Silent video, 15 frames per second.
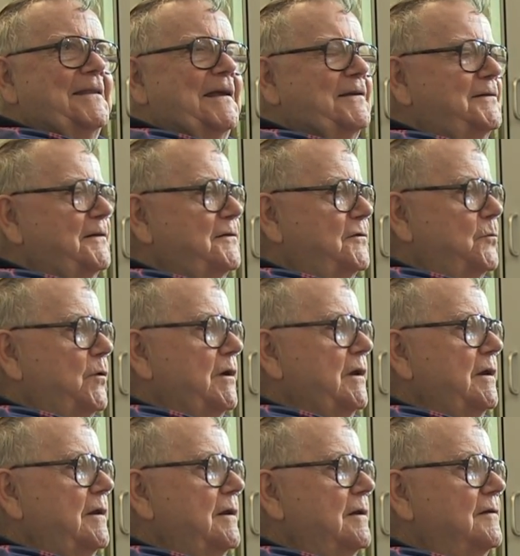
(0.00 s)
That's just the way
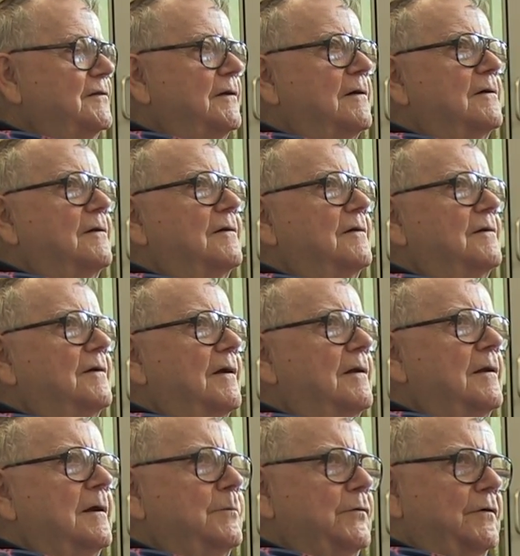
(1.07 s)
he sucked
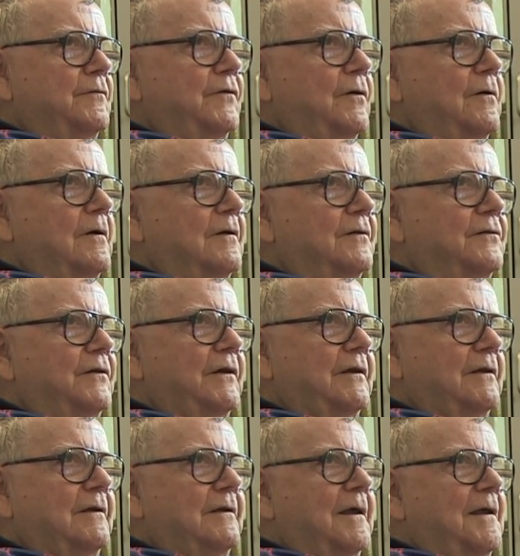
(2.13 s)
a number of journalists
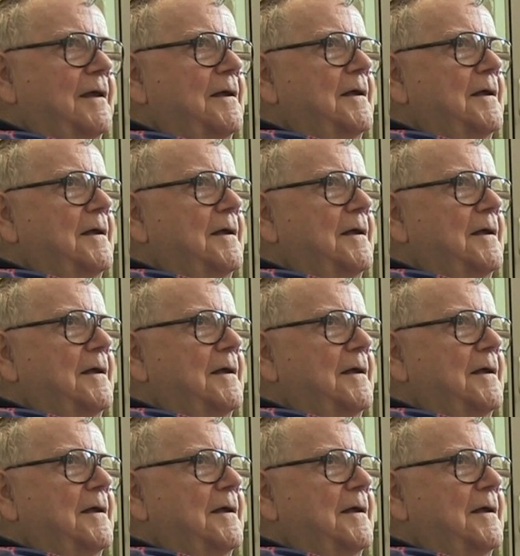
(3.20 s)
in